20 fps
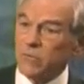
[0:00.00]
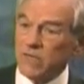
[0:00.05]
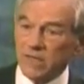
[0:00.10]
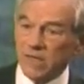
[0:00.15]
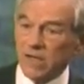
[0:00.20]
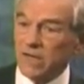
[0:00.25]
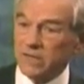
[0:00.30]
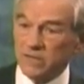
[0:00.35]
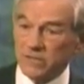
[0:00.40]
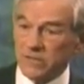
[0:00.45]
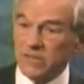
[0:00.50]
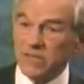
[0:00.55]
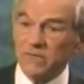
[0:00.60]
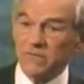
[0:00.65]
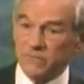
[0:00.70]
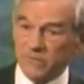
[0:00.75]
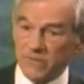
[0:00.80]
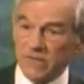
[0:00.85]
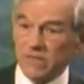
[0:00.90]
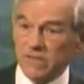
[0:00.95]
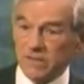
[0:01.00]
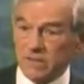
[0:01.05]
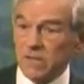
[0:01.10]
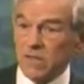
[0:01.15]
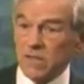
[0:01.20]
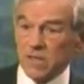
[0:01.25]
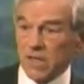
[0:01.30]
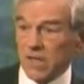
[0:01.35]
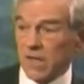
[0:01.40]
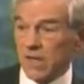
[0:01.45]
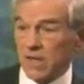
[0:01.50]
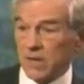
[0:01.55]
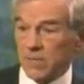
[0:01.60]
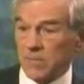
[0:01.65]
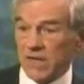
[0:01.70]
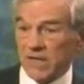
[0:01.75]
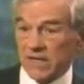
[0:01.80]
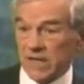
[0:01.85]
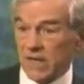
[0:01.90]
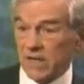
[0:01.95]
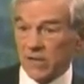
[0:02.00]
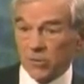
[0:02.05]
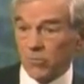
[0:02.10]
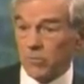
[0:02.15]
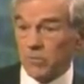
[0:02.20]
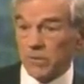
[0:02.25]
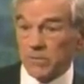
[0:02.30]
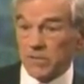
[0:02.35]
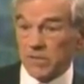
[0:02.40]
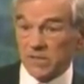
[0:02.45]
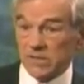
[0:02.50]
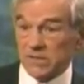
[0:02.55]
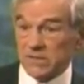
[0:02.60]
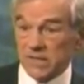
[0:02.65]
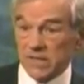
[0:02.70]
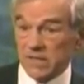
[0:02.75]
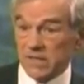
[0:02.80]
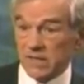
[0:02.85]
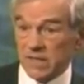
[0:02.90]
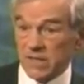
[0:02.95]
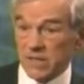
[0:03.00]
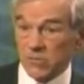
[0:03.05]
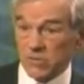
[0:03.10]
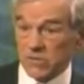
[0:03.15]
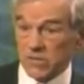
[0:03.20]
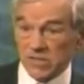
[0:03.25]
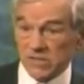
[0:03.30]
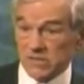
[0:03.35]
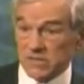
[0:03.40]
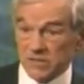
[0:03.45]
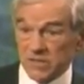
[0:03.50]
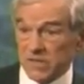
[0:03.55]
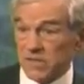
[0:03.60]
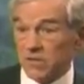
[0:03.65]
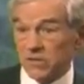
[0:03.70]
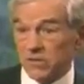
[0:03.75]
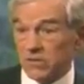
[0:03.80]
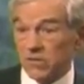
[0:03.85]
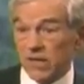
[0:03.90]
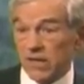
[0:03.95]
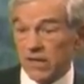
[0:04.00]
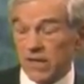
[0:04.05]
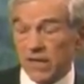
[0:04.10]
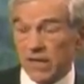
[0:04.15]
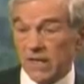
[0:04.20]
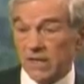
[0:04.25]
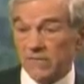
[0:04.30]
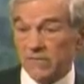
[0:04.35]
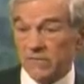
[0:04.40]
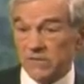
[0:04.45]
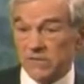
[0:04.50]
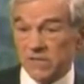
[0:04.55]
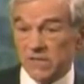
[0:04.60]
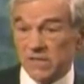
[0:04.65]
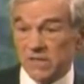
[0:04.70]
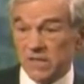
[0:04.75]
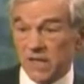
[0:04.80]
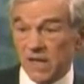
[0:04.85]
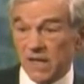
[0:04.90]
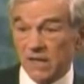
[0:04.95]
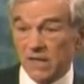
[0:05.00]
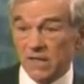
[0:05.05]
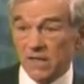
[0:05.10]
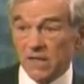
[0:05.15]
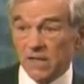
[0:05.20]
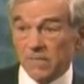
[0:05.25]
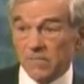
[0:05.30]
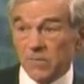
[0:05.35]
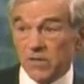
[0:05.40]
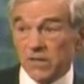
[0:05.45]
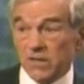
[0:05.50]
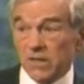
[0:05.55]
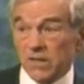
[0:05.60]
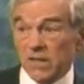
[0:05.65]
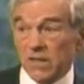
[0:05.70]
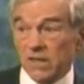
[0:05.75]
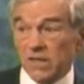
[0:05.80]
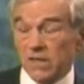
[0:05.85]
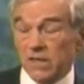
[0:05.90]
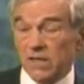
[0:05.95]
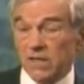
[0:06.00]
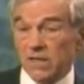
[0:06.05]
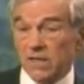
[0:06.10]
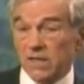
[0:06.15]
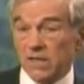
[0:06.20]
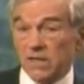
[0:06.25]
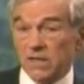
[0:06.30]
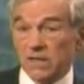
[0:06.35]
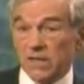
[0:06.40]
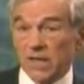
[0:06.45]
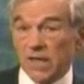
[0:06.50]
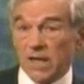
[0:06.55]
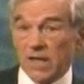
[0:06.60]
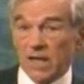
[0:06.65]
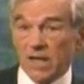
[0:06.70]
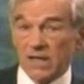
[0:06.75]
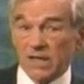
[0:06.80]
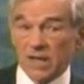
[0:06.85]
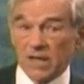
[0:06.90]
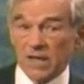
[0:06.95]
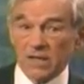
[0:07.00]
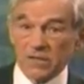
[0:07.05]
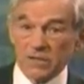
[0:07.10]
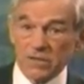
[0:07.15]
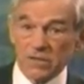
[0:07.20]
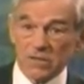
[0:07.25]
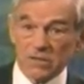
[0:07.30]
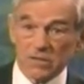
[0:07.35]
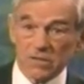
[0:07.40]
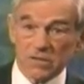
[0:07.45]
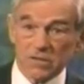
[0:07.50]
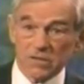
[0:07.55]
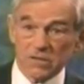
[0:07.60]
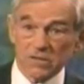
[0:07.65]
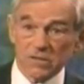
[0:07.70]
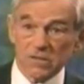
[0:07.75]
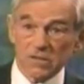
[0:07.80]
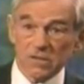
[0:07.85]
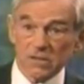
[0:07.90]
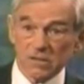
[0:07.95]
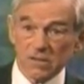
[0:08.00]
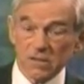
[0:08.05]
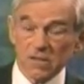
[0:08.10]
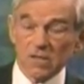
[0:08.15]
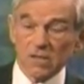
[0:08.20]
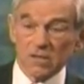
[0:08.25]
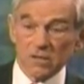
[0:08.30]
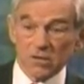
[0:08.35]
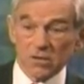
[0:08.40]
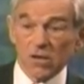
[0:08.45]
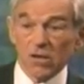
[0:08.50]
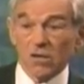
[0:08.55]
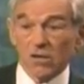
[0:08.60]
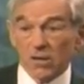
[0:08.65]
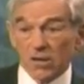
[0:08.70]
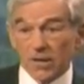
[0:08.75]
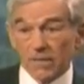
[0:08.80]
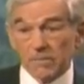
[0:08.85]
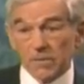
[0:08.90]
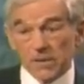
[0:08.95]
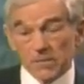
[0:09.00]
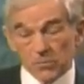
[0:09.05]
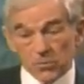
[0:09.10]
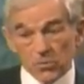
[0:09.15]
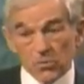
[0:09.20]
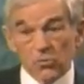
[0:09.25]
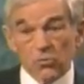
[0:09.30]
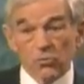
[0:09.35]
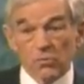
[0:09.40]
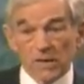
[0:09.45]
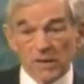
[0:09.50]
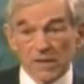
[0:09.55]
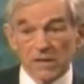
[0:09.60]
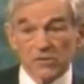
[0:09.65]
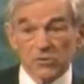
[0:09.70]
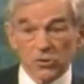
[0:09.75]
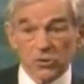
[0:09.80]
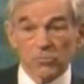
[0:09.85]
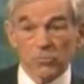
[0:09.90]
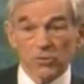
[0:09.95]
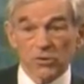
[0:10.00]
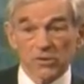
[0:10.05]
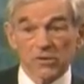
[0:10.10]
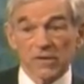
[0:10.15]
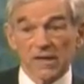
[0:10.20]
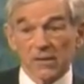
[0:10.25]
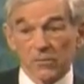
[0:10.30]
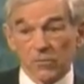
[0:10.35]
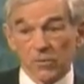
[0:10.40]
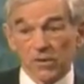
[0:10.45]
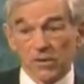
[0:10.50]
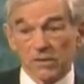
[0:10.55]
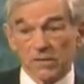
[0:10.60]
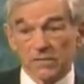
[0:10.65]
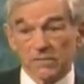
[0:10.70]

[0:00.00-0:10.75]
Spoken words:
say we got to defeat Mike Huckabee because I think he's a theocrat. I haven't said that, but I think that there are a lot of people who may interpret it that